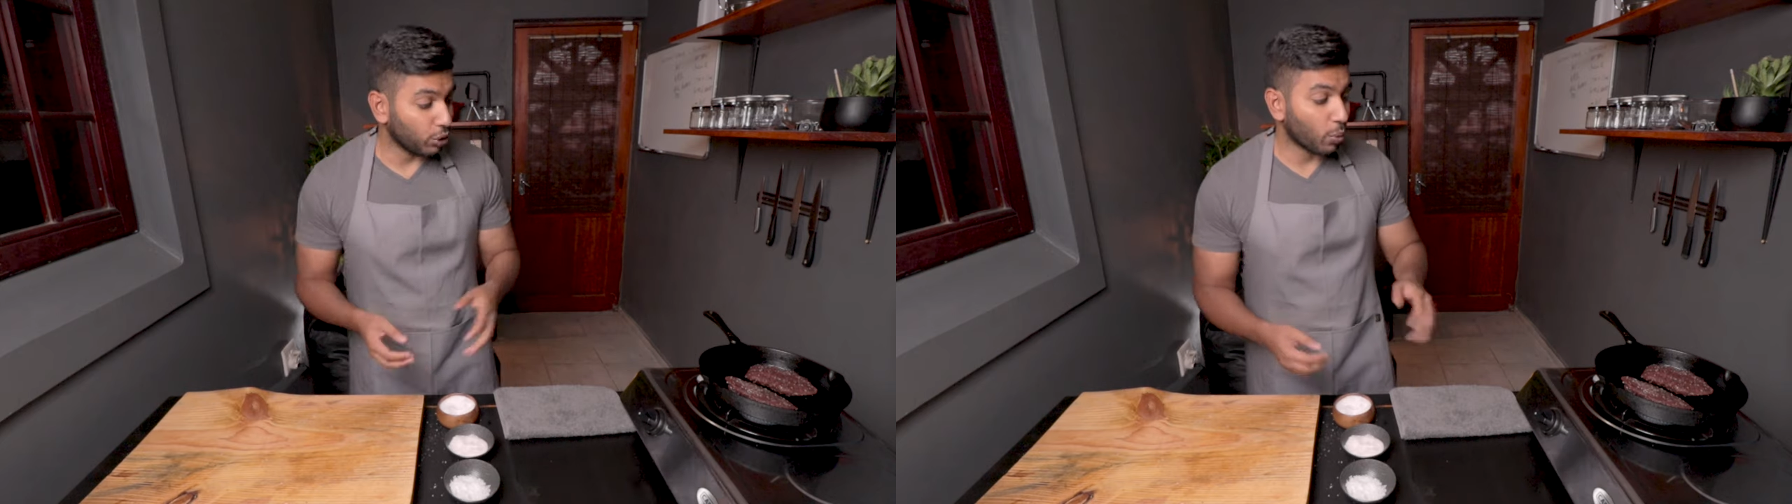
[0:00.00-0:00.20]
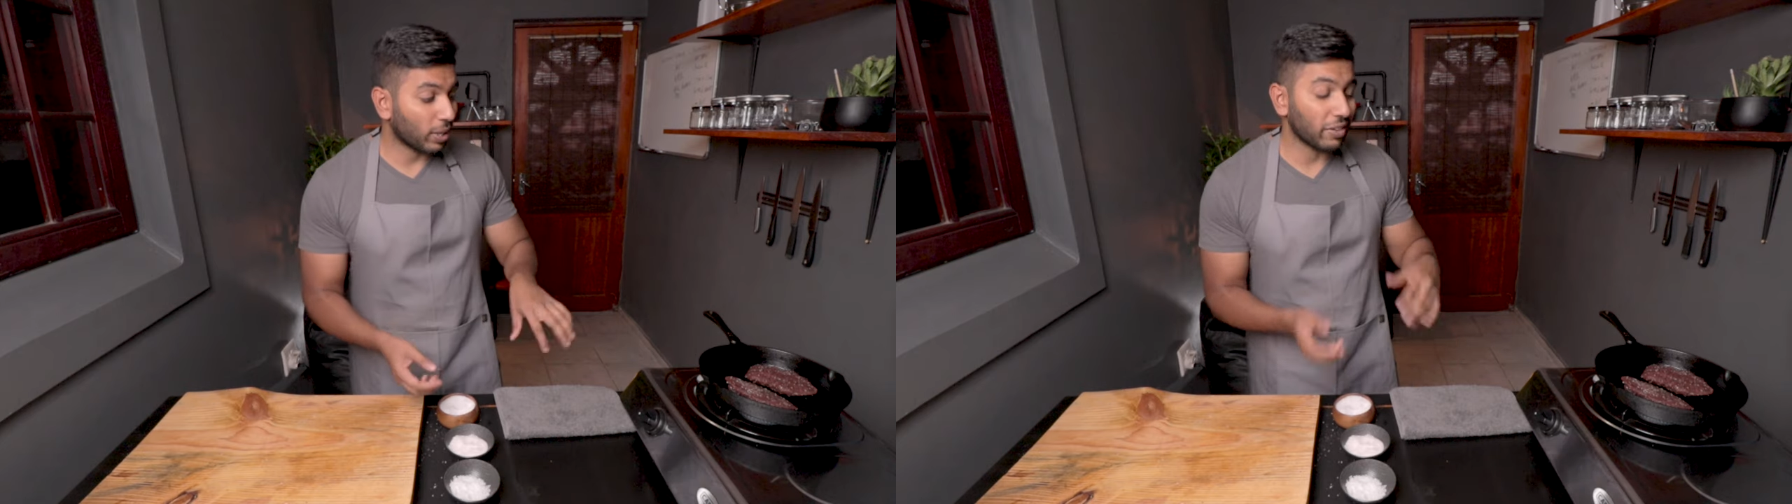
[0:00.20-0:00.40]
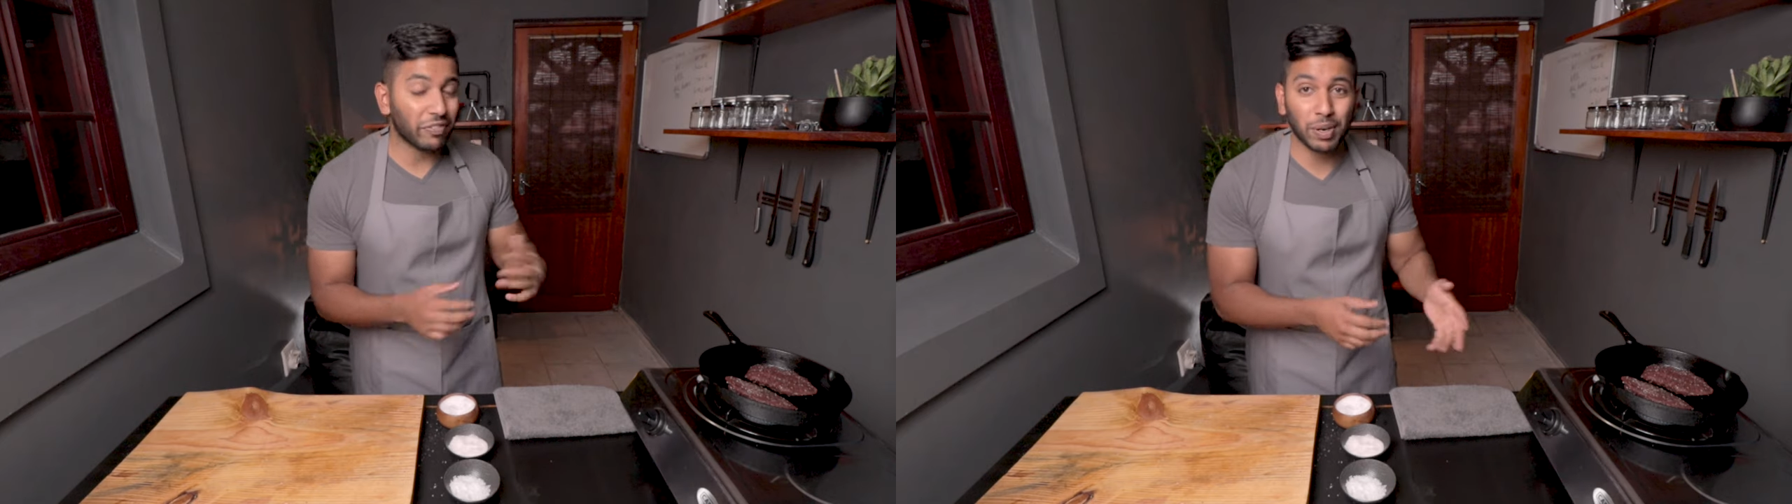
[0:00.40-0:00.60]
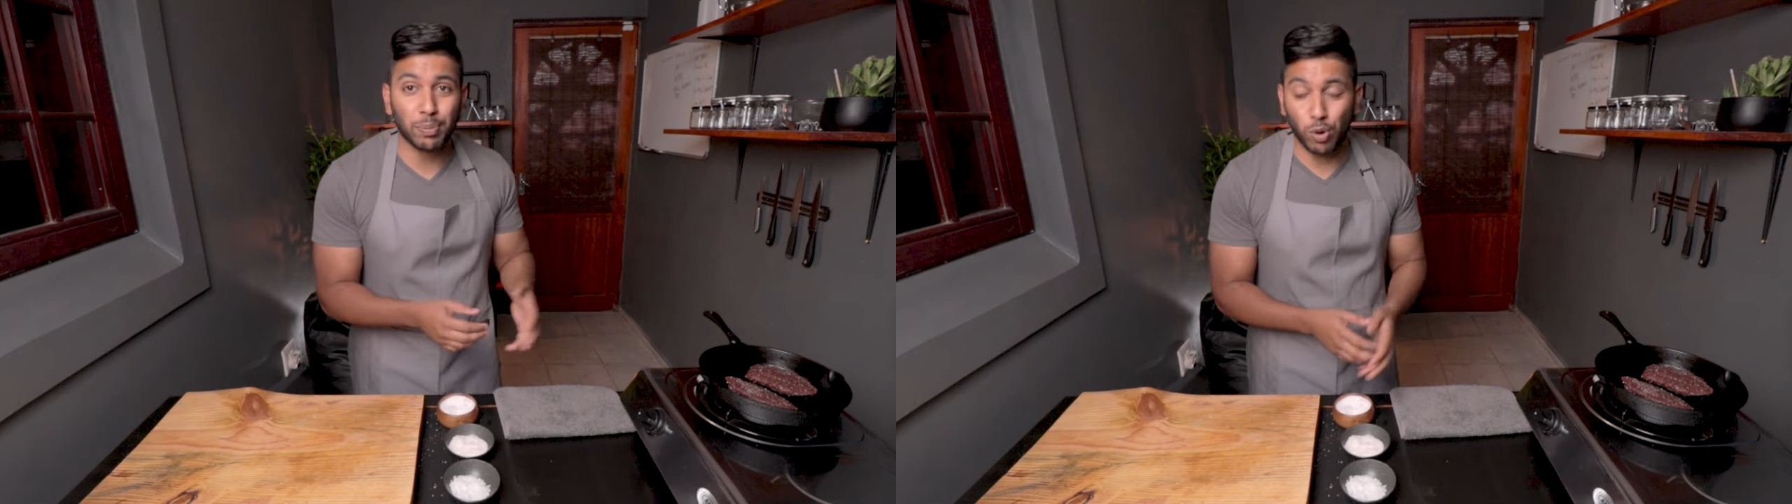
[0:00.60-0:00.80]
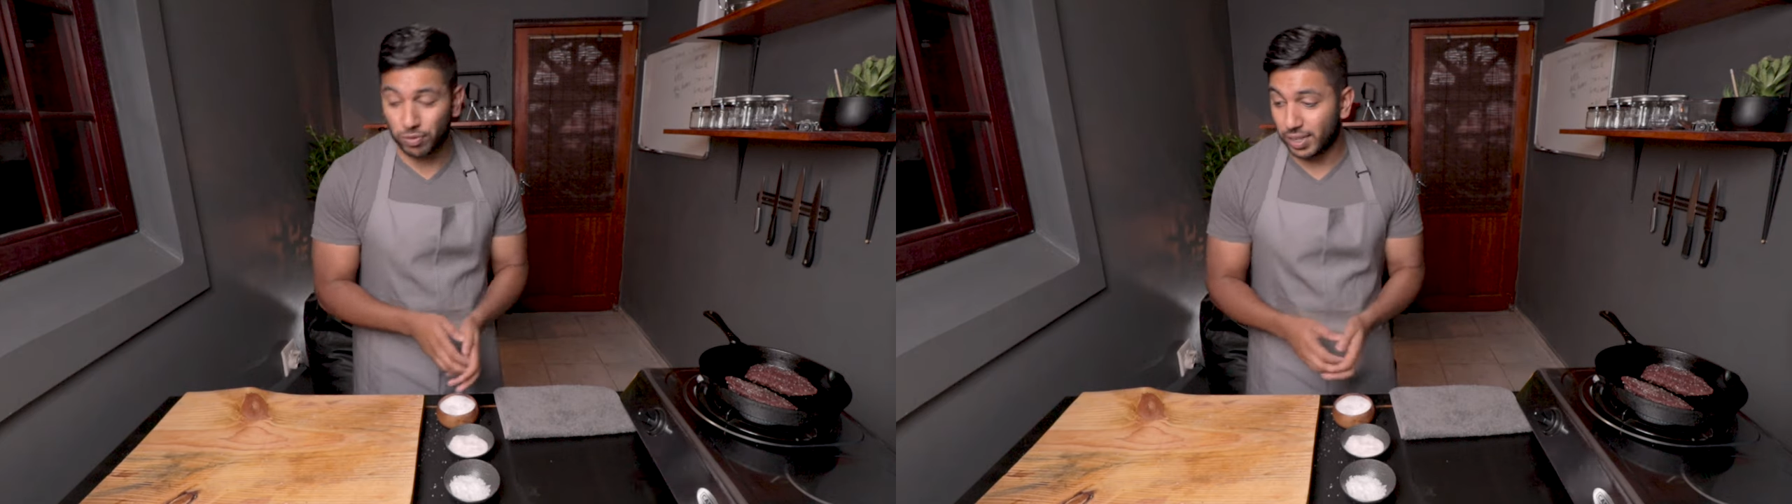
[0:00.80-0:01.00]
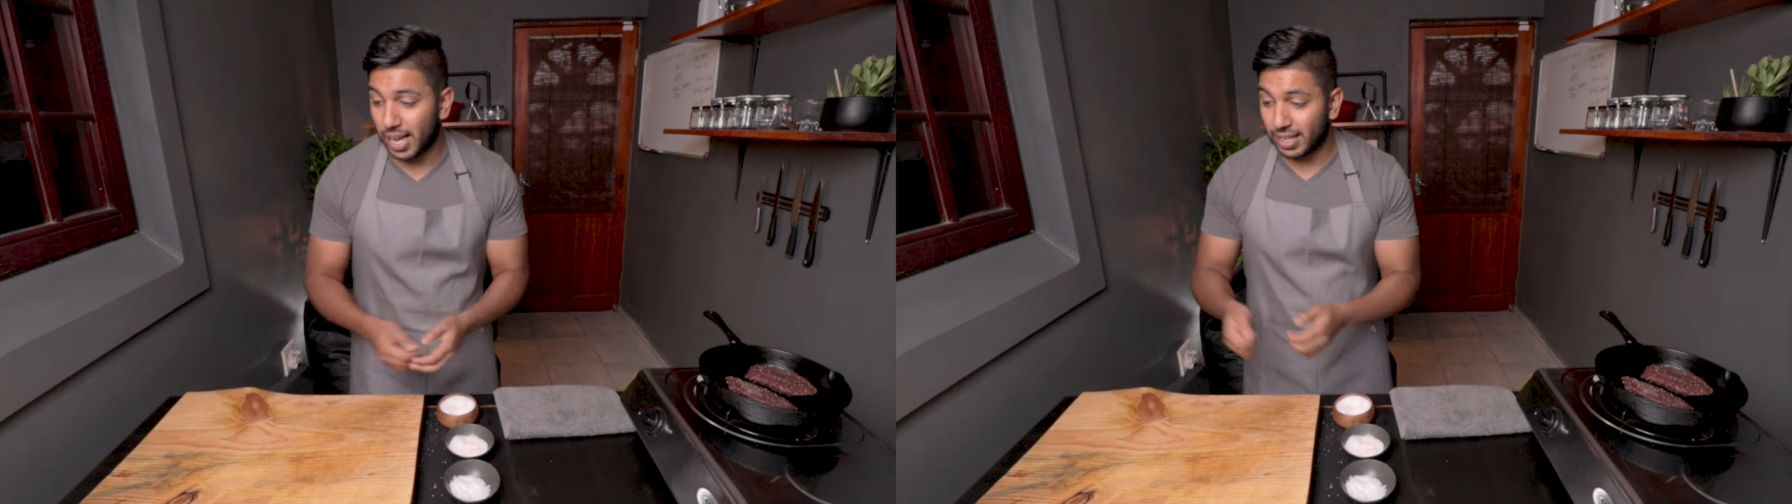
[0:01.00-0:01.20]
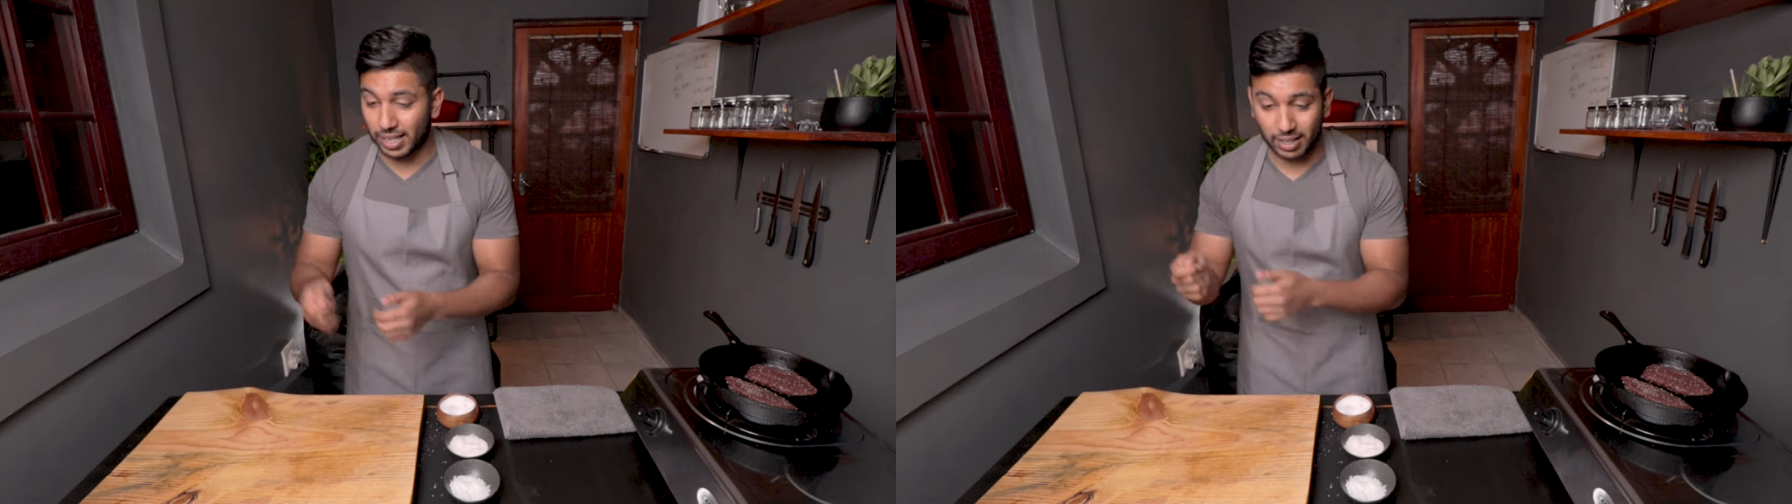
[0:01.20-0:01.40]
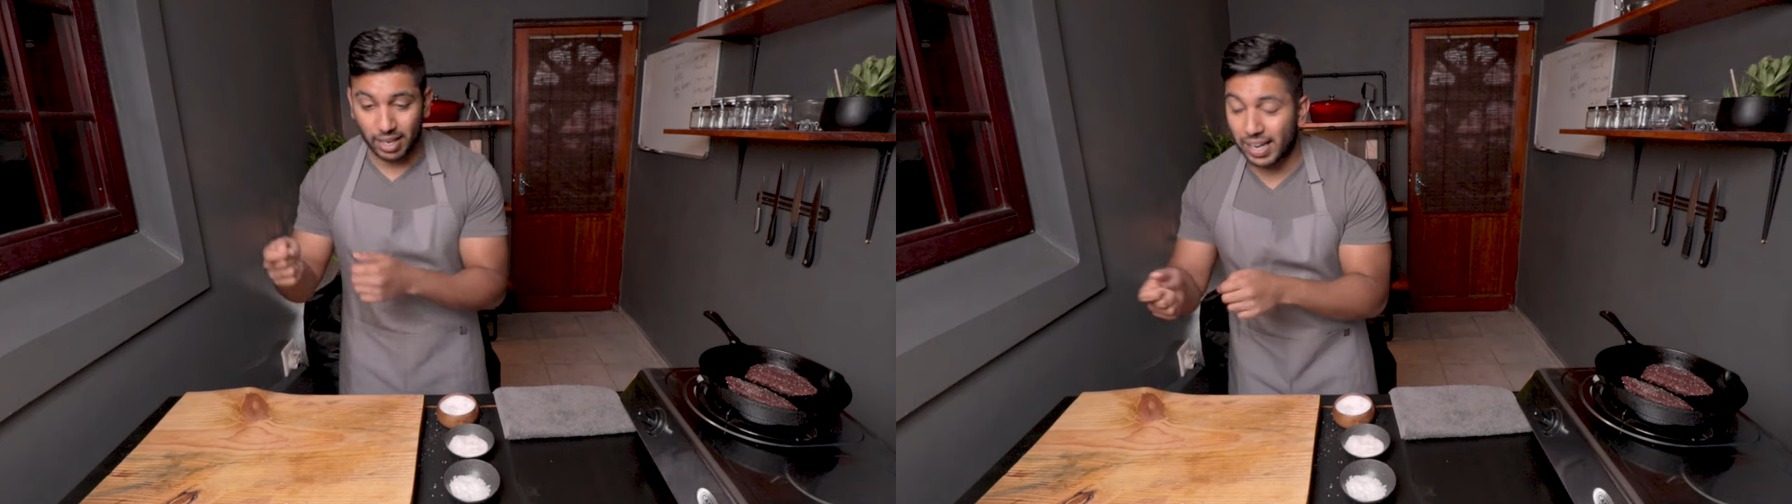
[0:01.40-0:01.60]
You don't want to flip over and
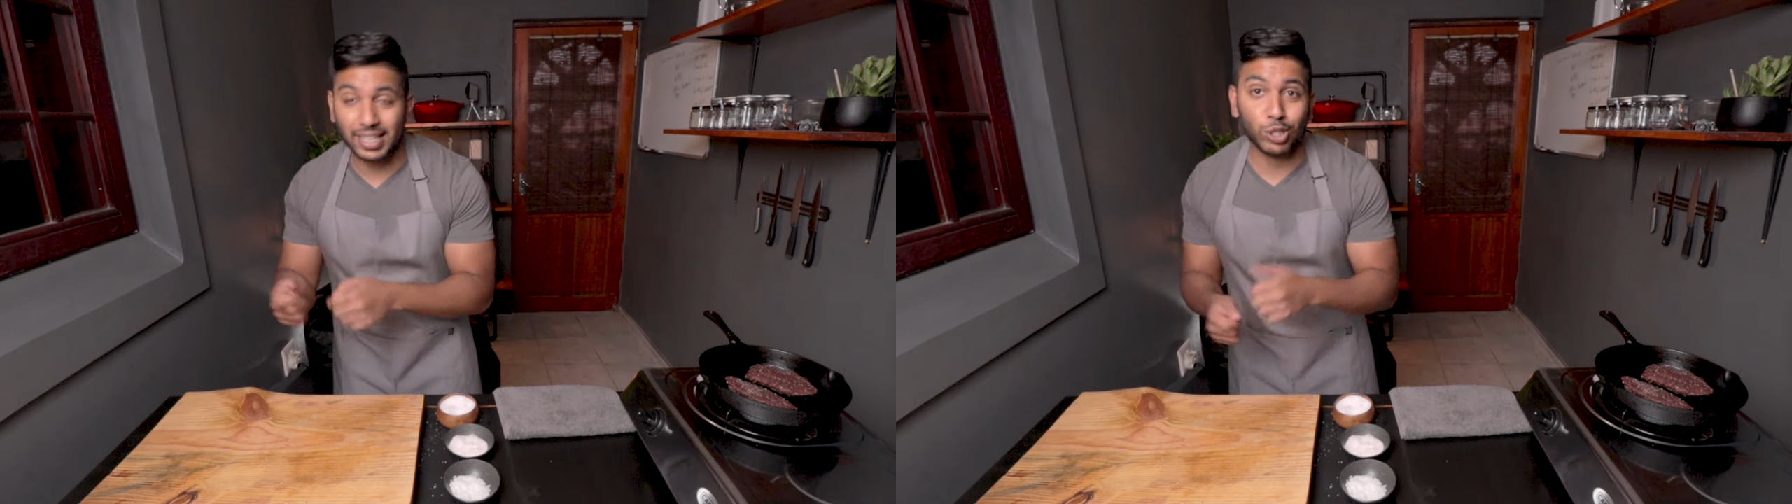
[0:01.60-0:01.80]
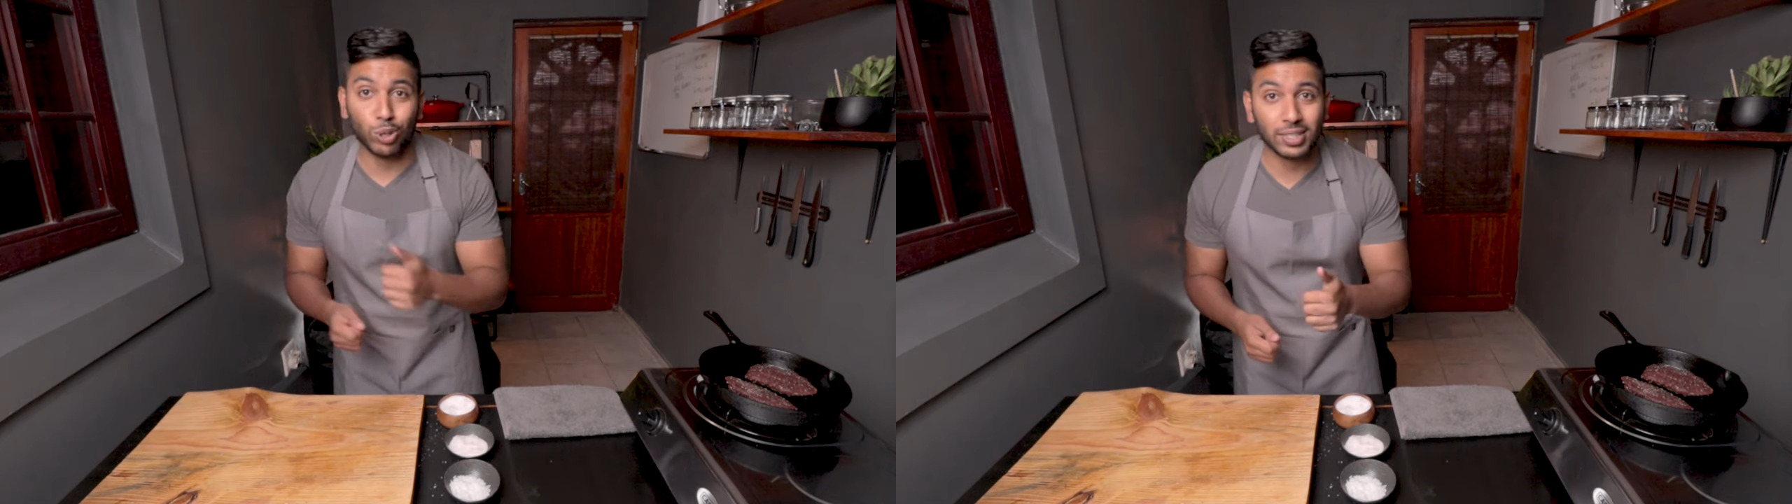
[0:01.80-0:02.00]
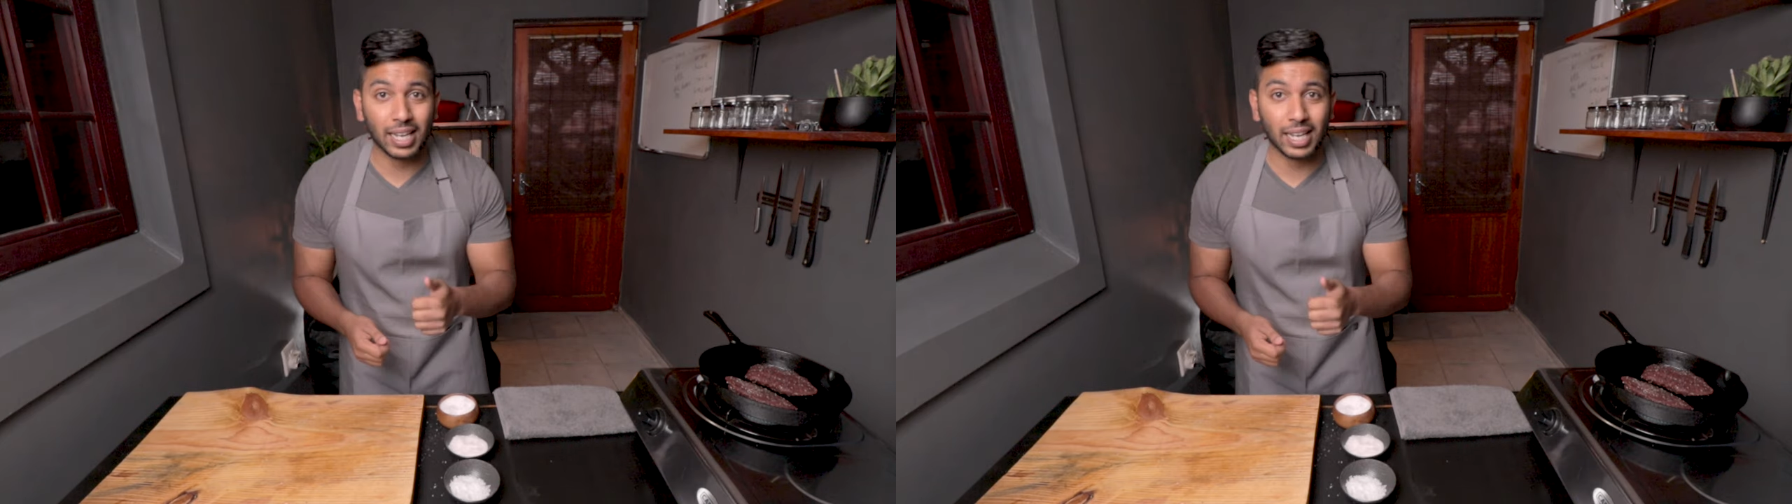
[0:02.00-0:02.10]
then finding your